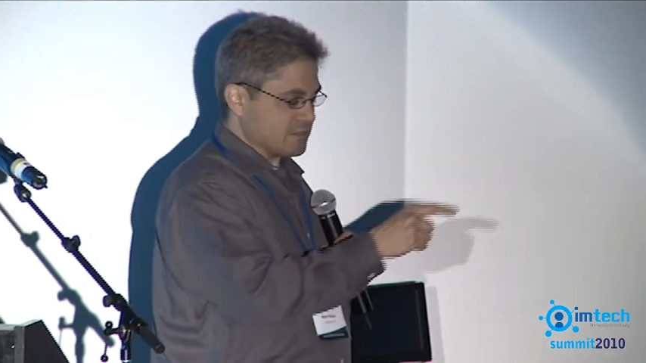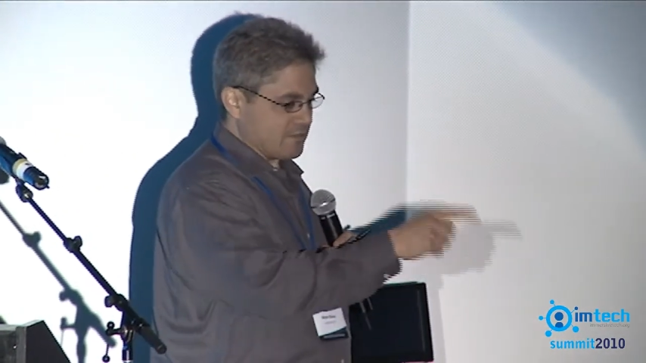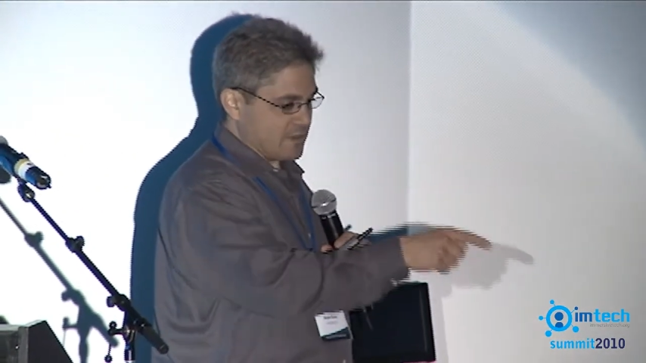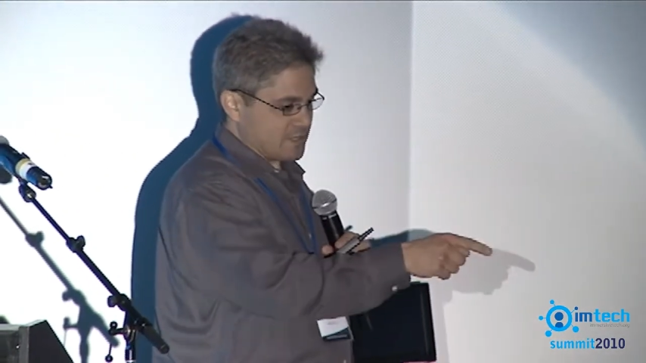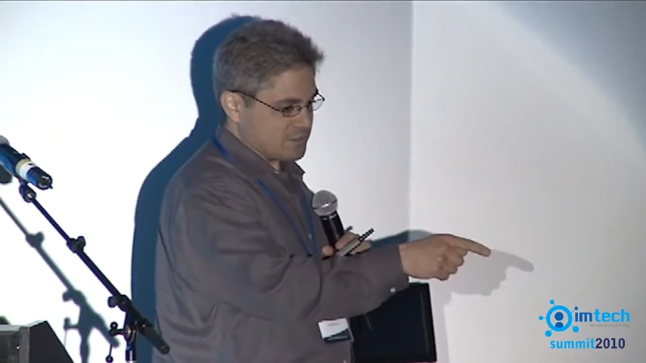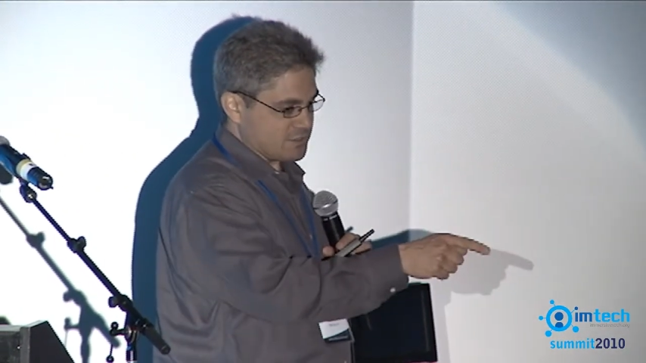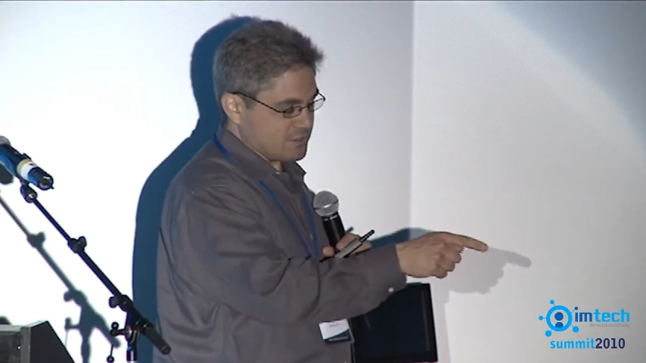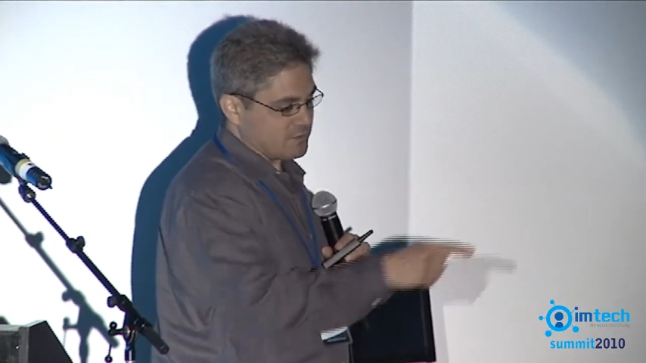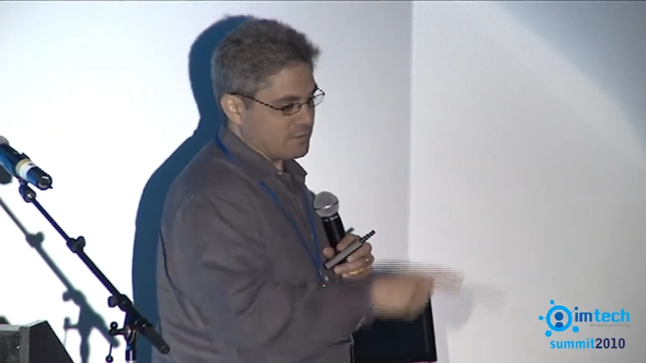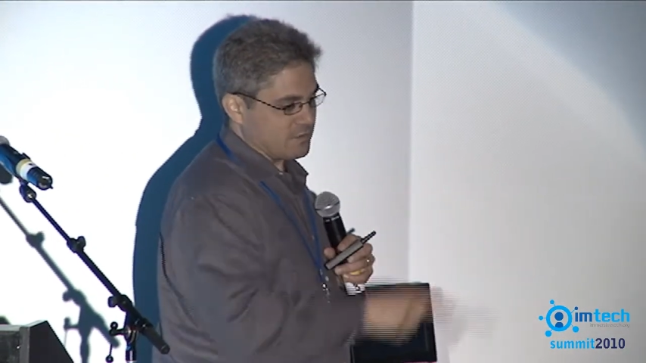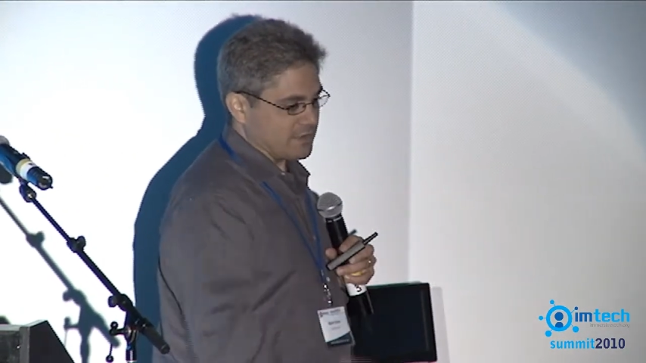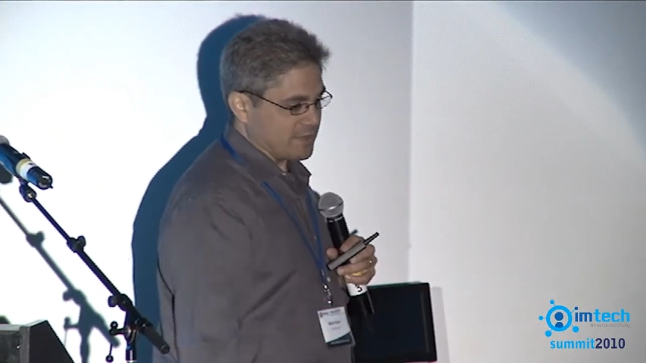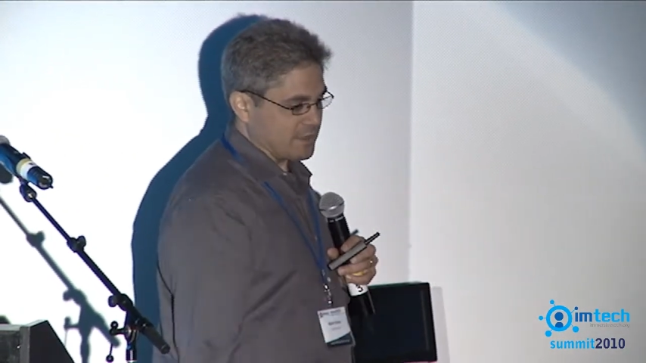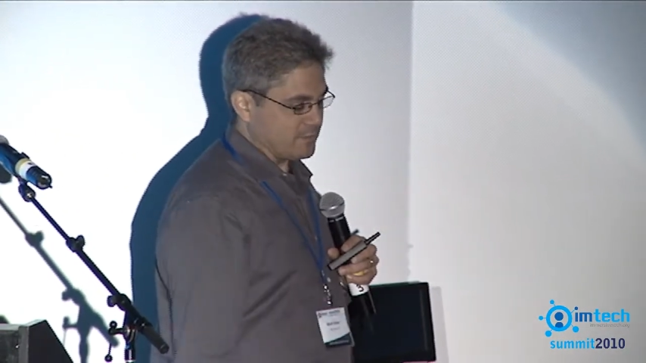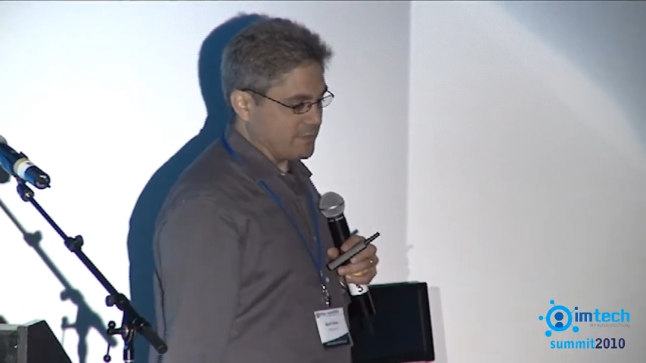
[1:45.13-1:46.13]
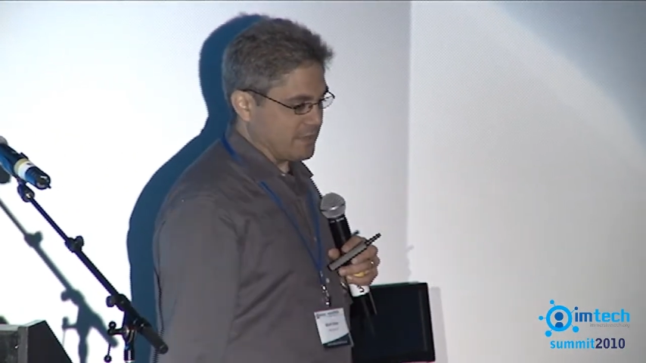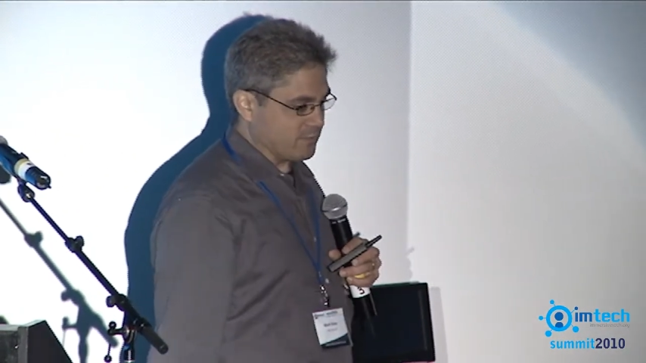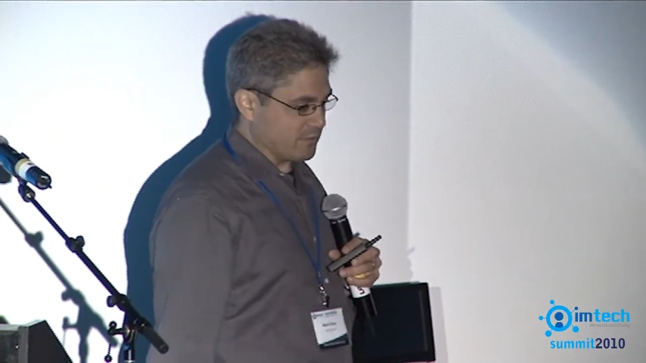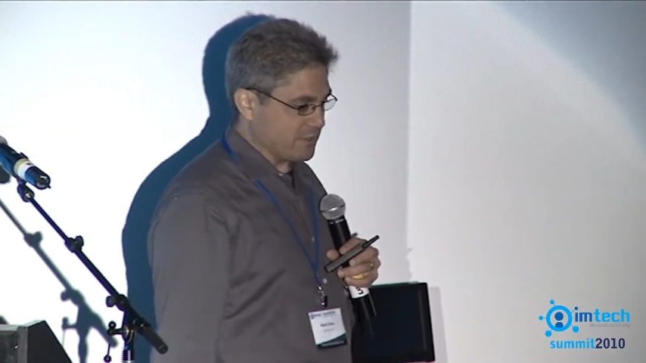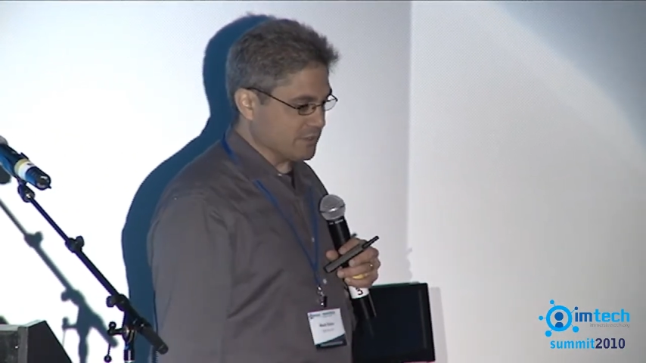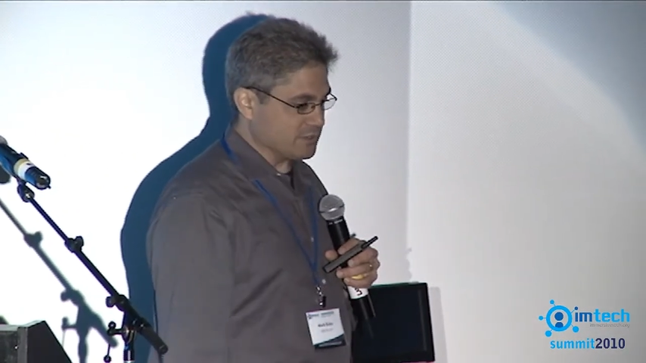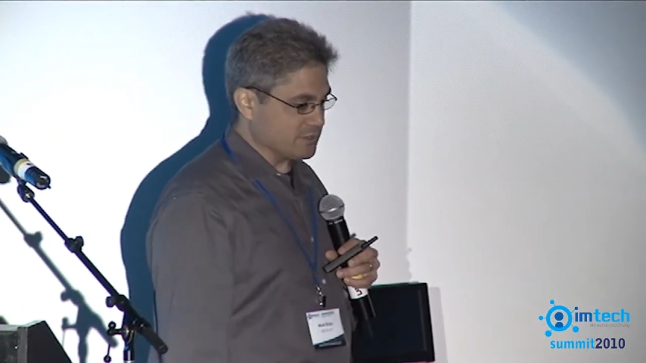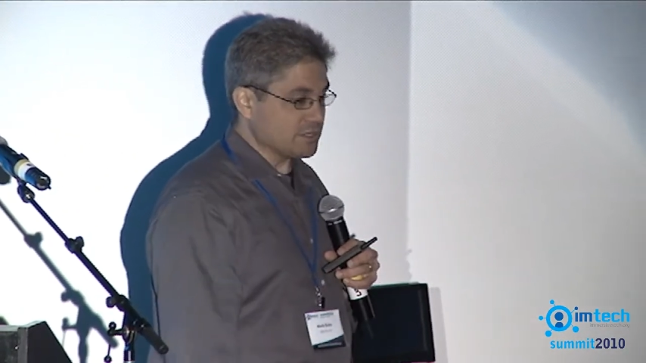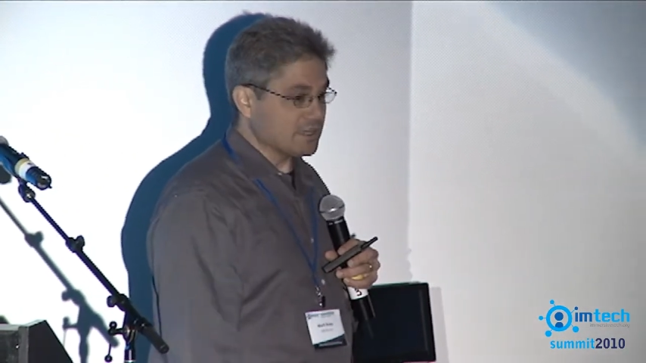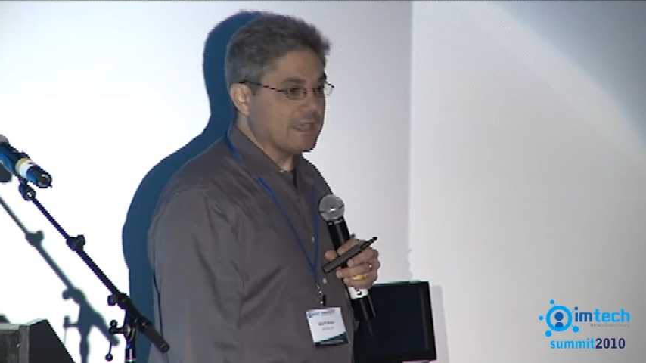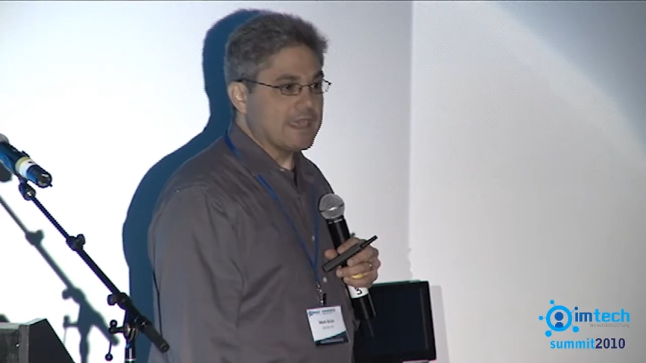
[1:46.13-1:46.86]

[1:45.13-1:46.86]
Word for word: crash on the Coronado Bay Bridge.